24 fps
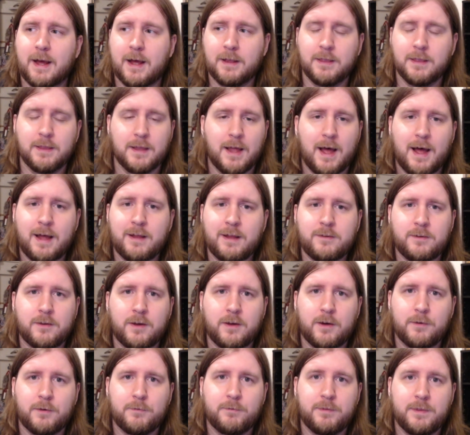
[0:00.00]
a lot
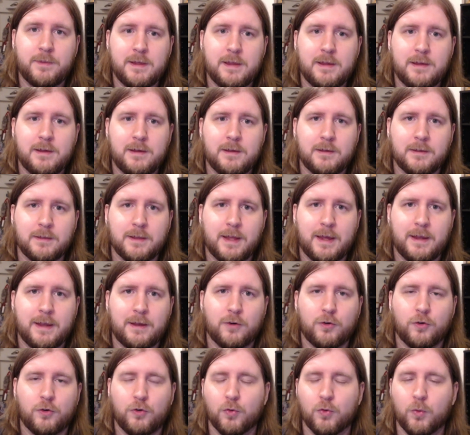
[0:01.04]
of the
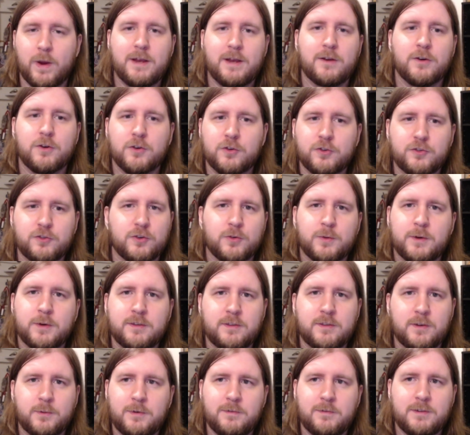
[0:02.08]
like greater Shuras
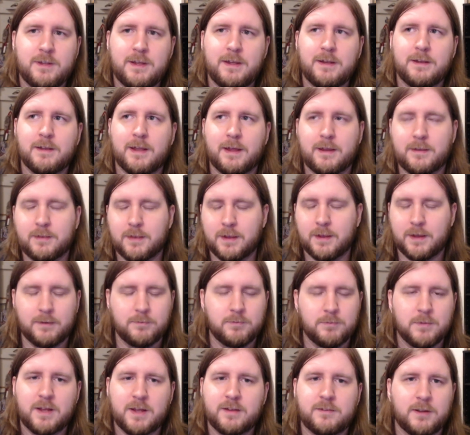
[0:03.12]
that we've seen, like the
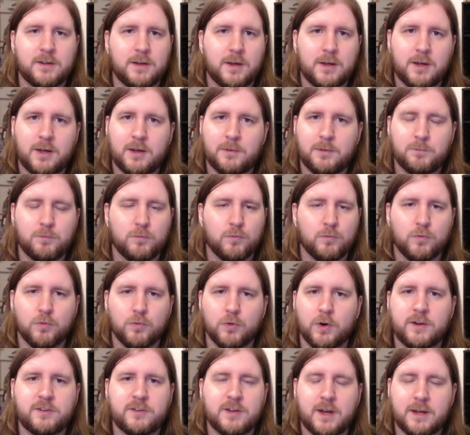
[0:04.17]
Nastika,
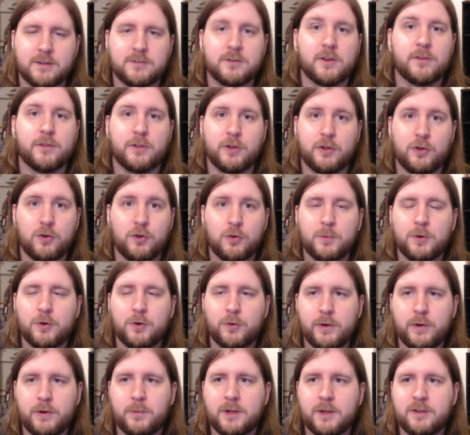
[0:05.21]
Rakshasa, the
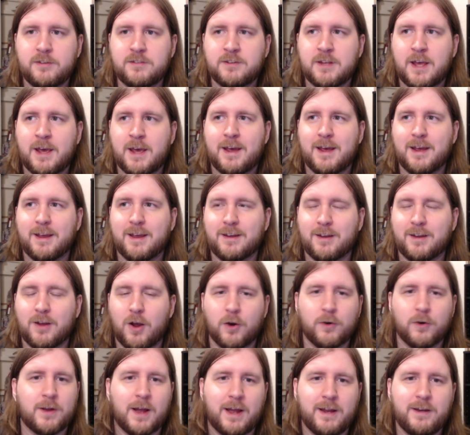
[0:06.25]
humanoid ones,
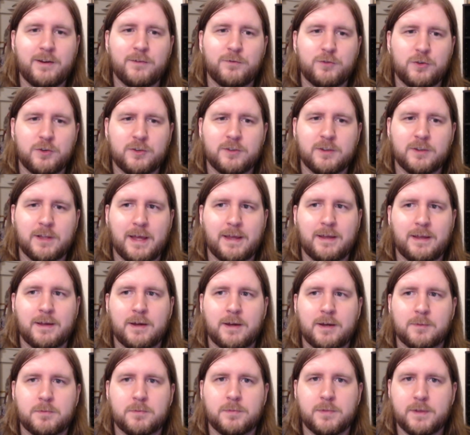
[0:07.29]
are kind of just like
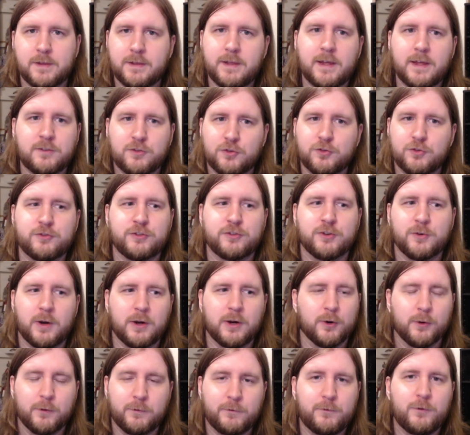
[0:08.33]
the Lesser
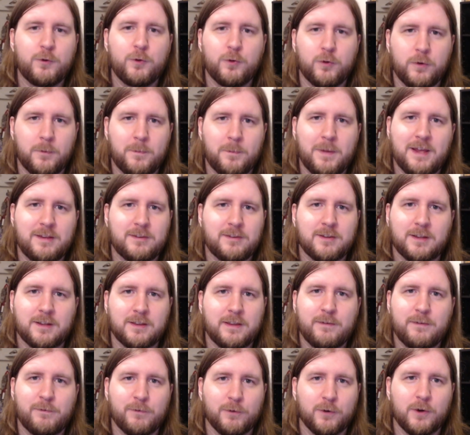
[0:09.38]
Shura are food,
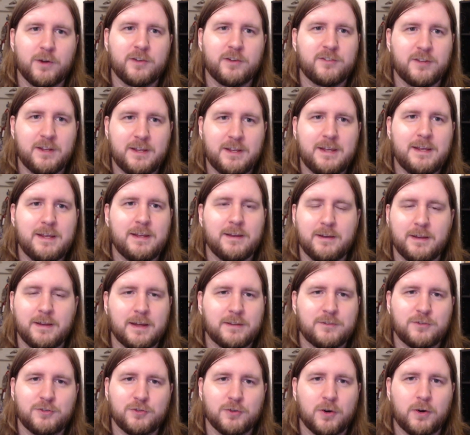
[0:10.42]
basically, for us to eat and
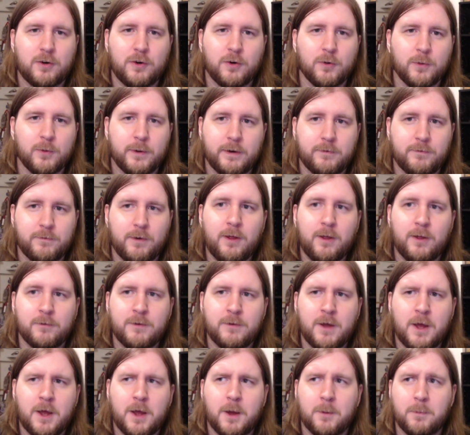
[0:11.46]
get stronger and evolve,
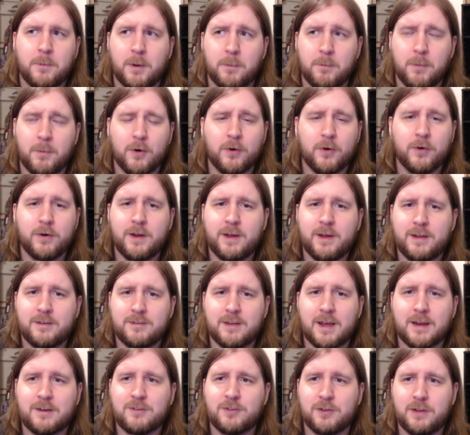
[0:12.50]
but Marina has
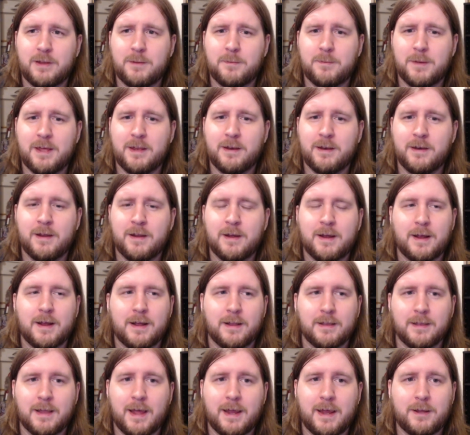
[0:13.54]
actually been,
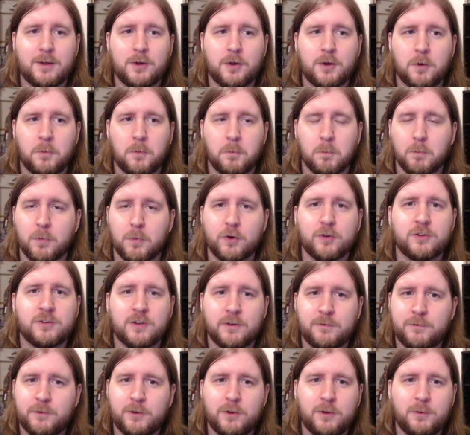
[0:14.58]
like,
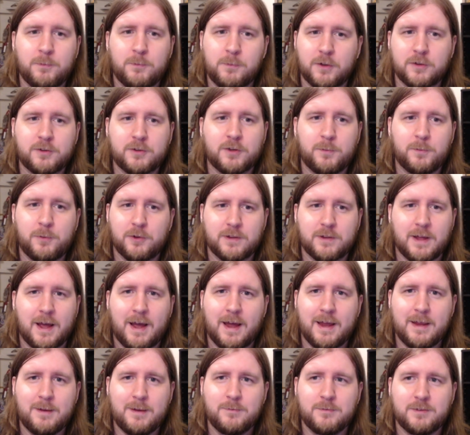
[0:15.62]
merciful multiple
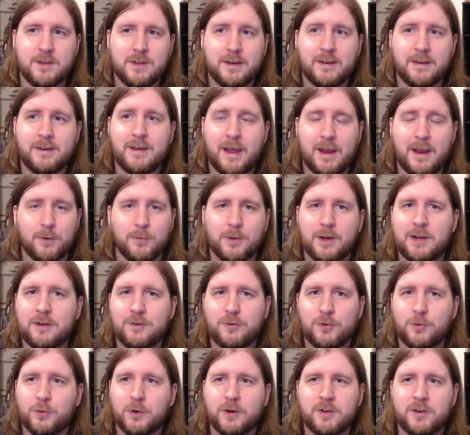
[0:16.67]
times and caring
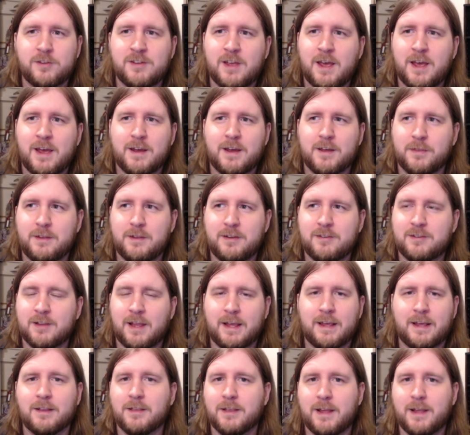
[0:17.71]
towards these,
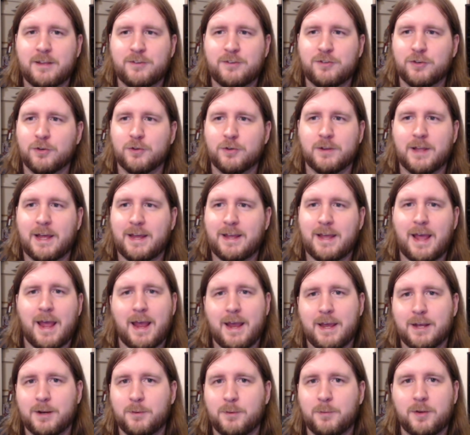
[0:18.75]
like, lesser, like,
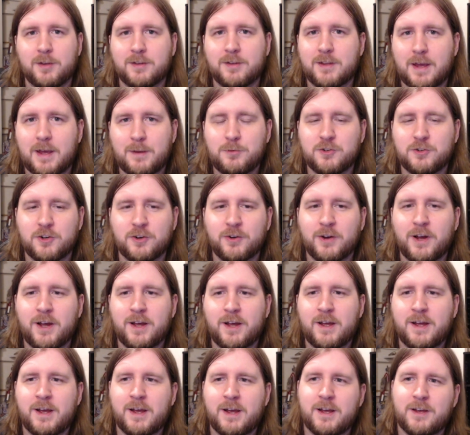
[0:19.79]
animal-type Shura.
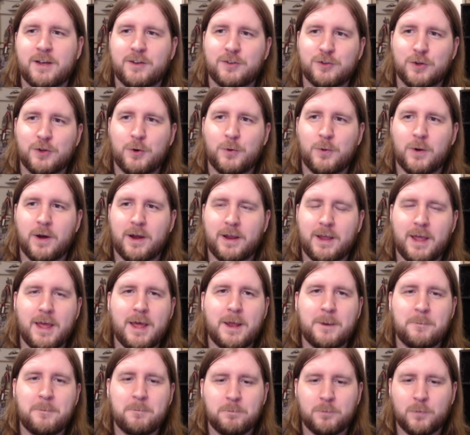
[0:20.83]
So,
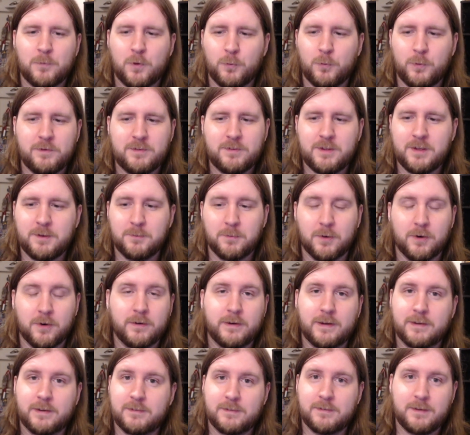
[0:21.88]
again, we've seen
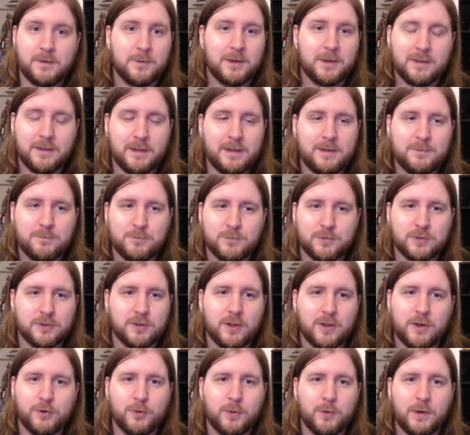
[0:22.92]
Marina seemingly
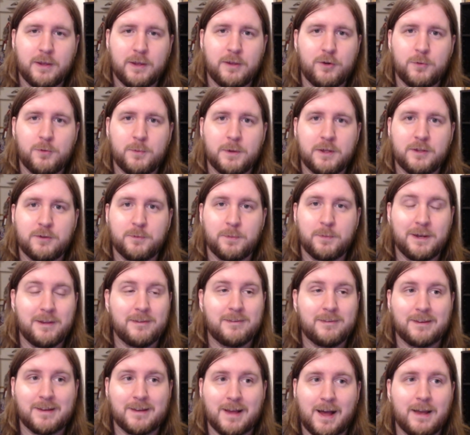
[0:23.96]
slaughtering humans, but
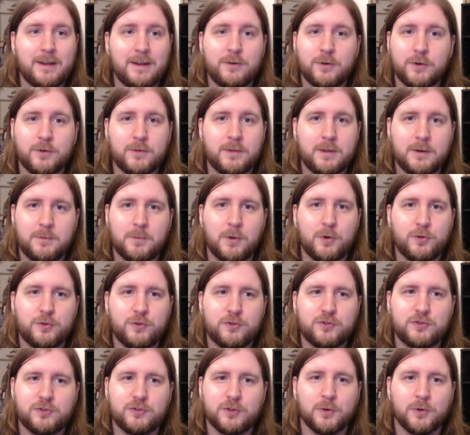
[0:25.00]
is kinder than
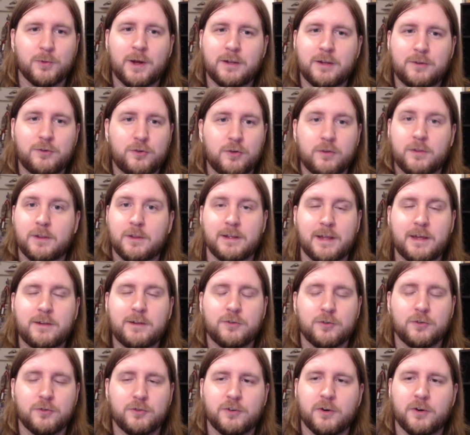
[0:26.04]
most Shura to the
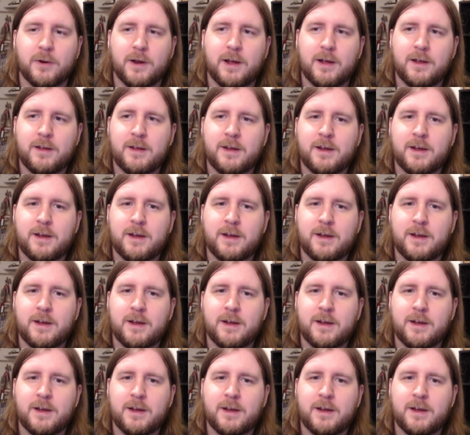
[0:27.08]
Lesser Shura.